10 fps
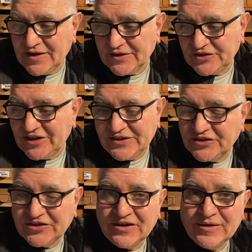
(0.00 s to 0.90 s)

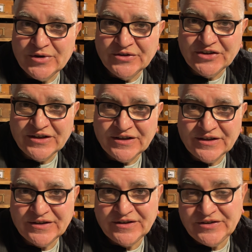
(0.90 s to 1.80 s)
since I was
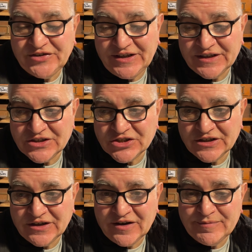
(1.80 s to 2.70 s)
a
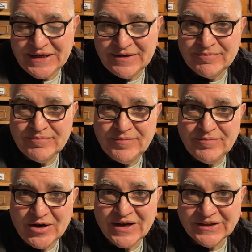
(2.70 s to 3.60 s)
teenager, I've been
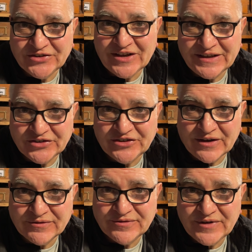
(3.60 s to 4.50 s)
buying and selling
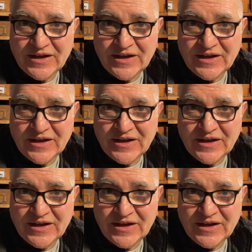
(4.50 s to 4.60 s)
stuff